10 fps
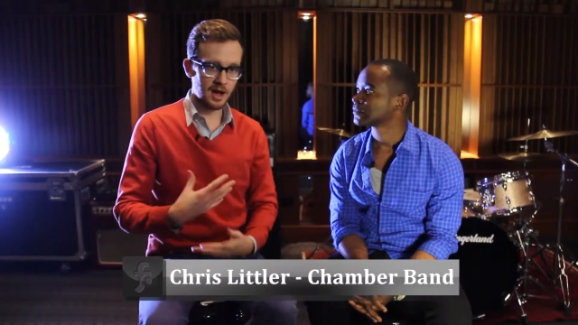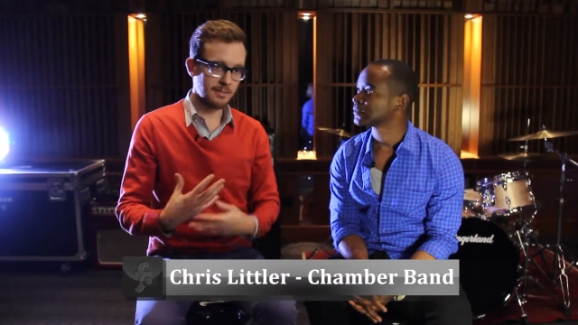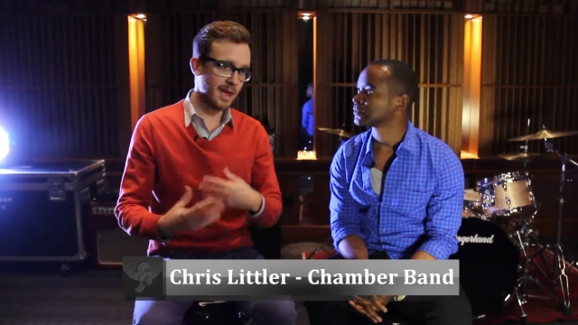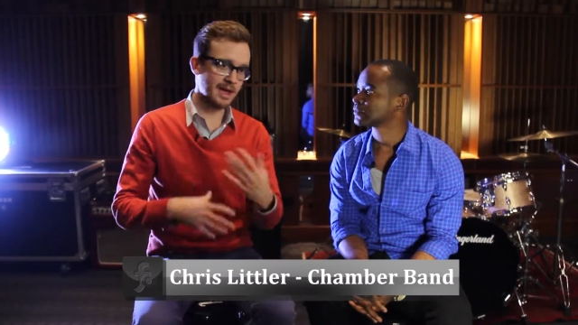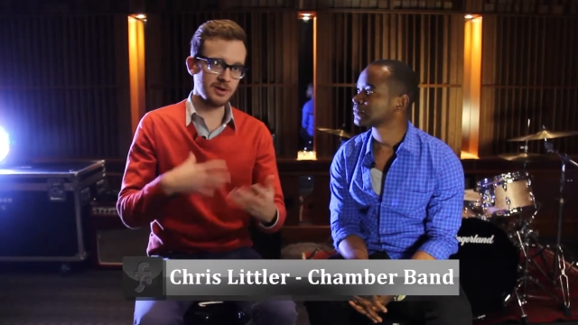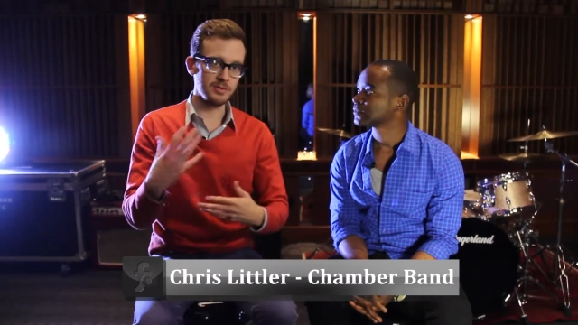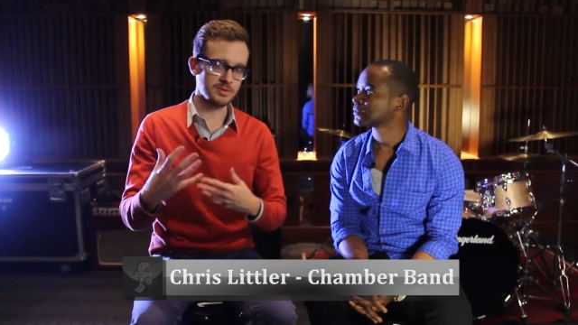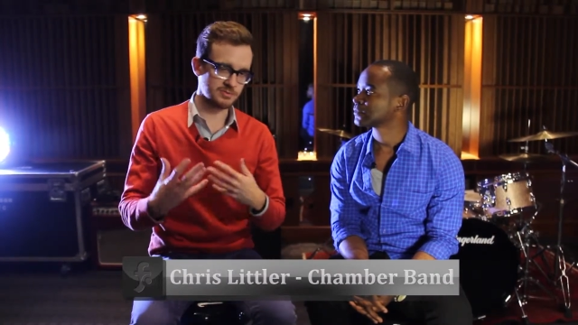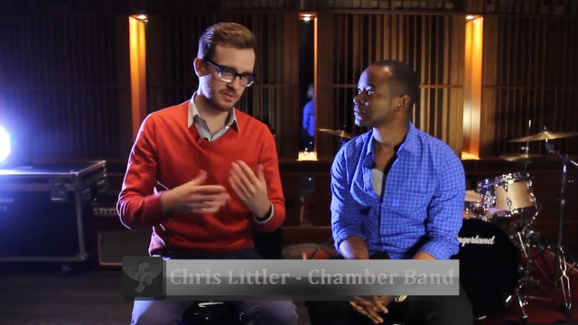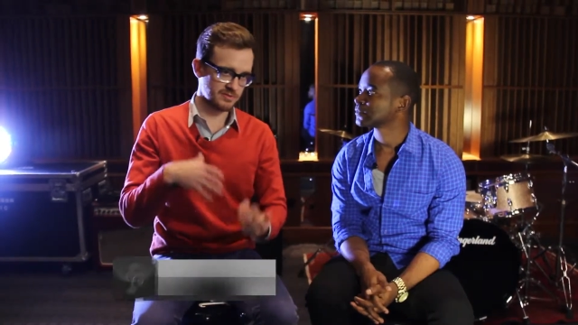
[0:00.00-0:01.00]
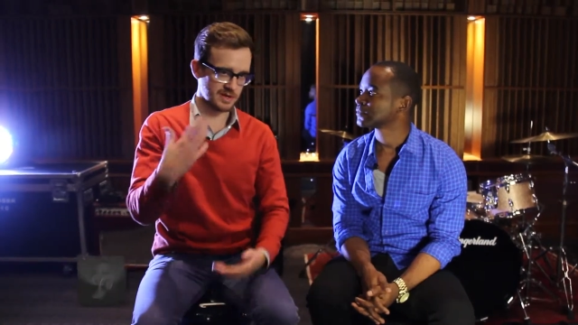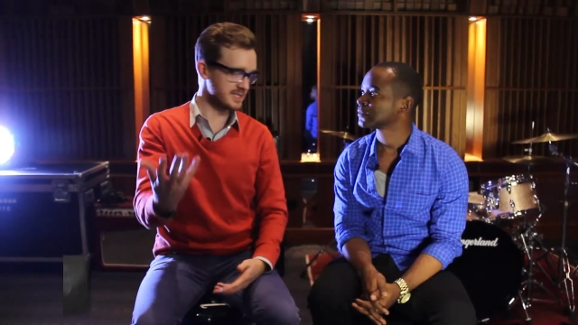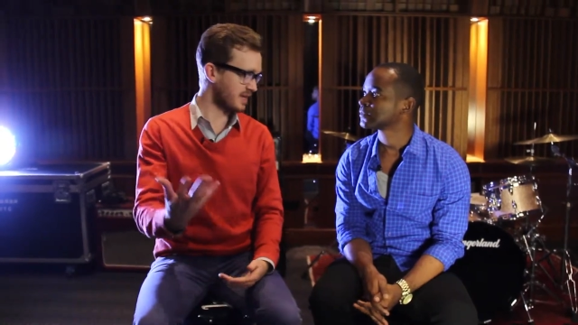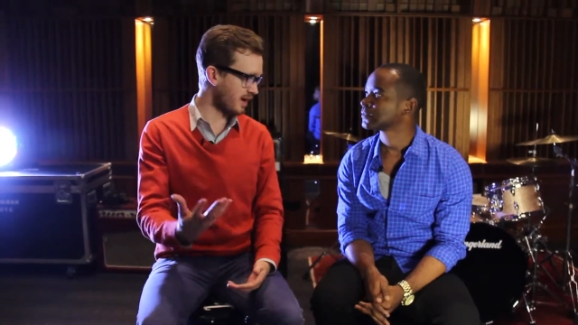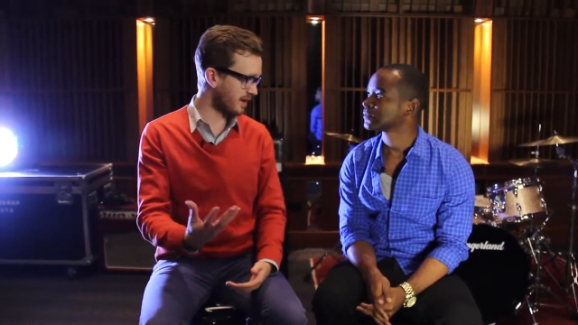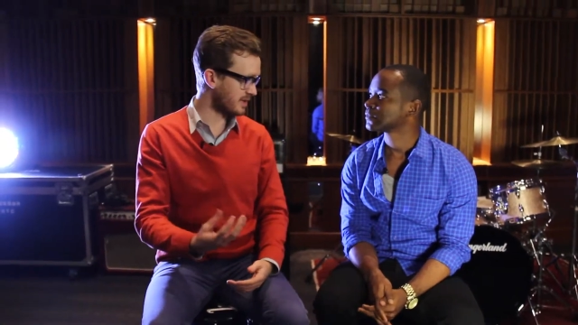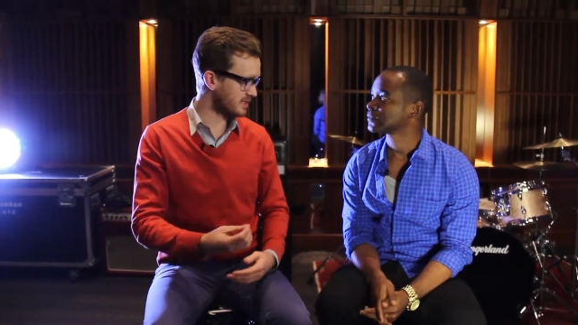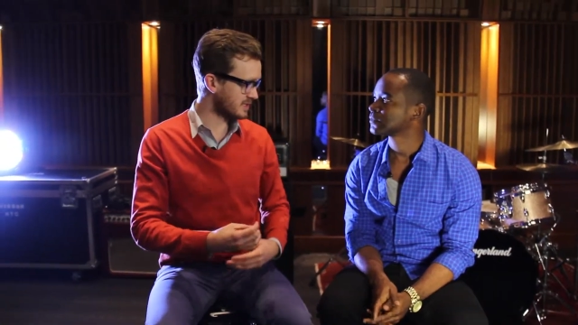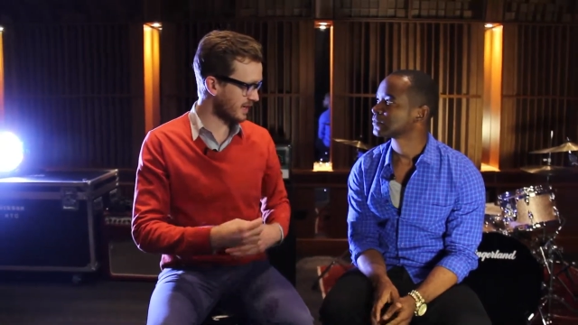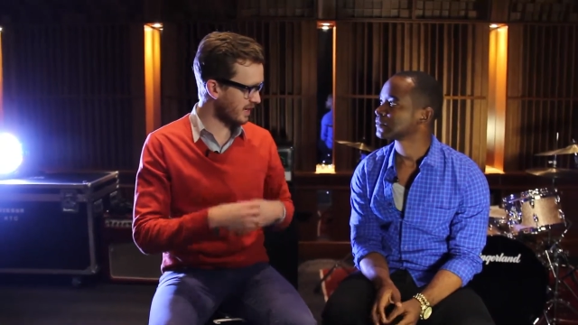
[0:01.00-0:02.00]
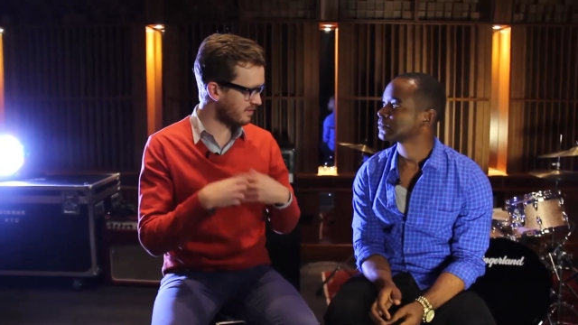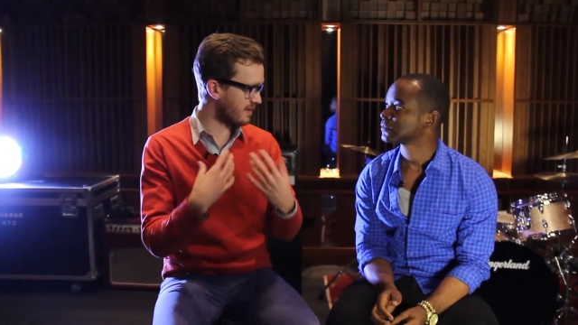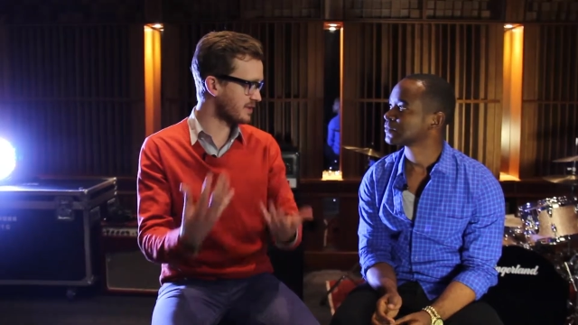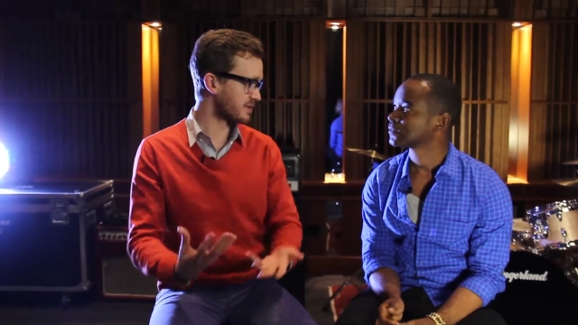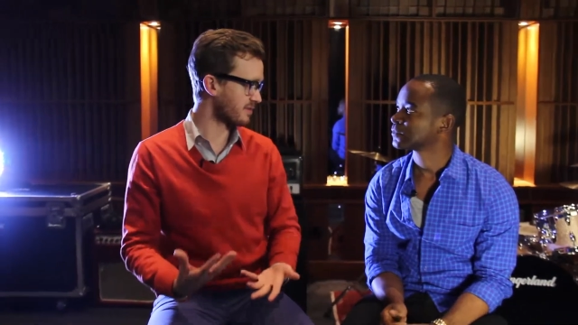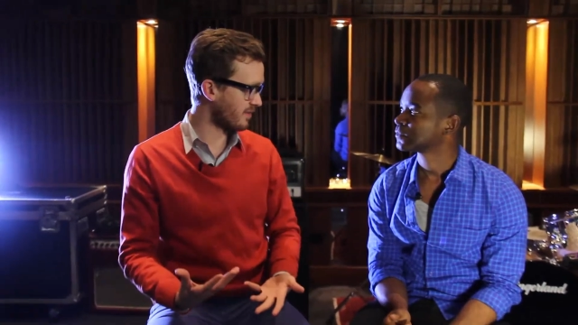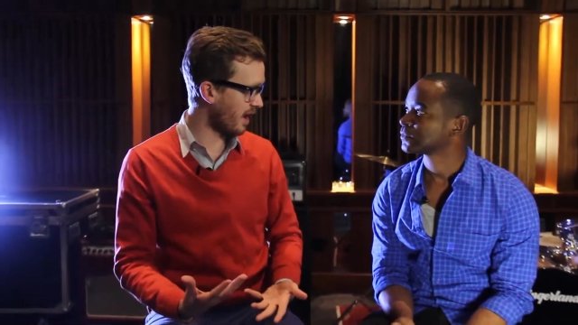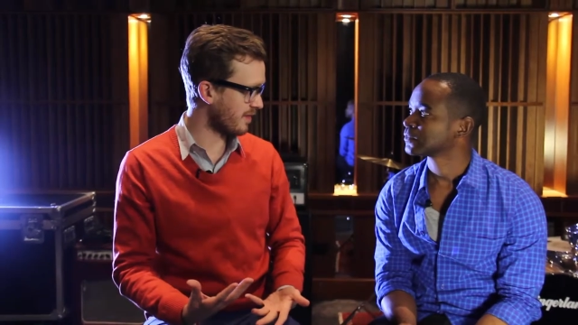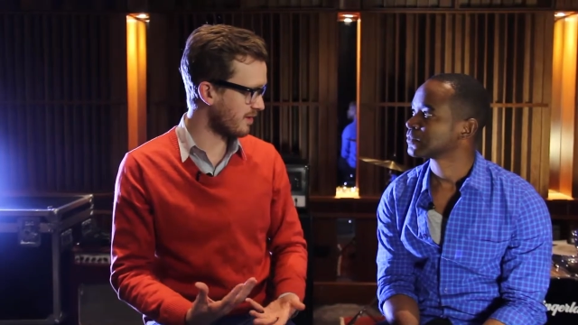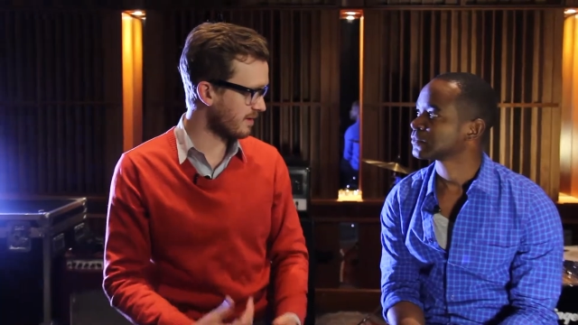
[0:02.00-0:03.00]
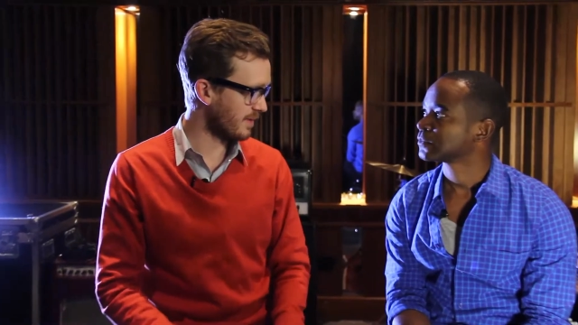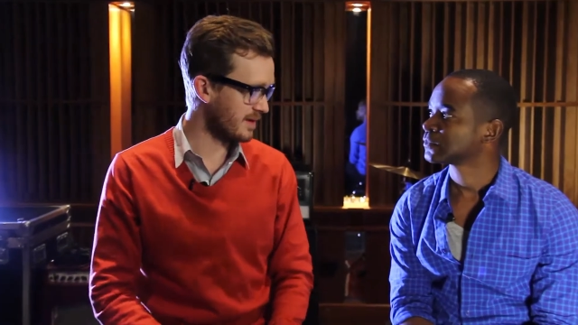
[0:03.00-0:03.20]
Speaker 1: a, man who is reflecting on his like inventor father,